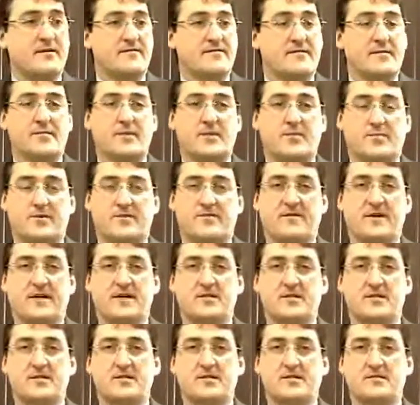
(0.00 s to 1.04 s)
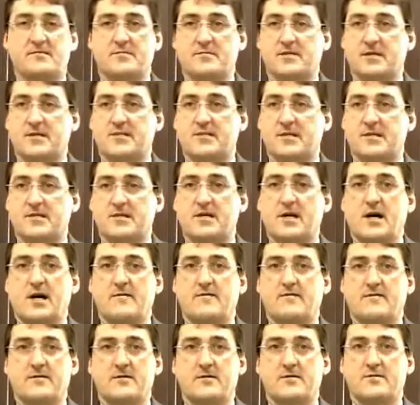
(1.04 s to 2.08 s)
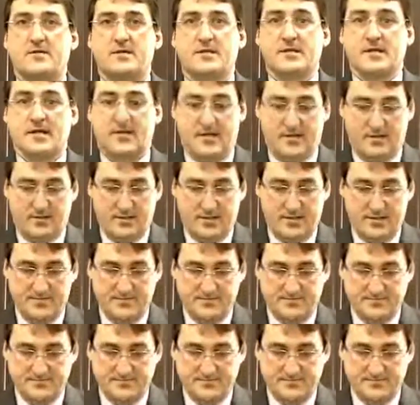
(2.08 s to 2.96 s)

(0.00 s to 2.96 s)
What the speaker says: from the professionals from some of the top firms in the country.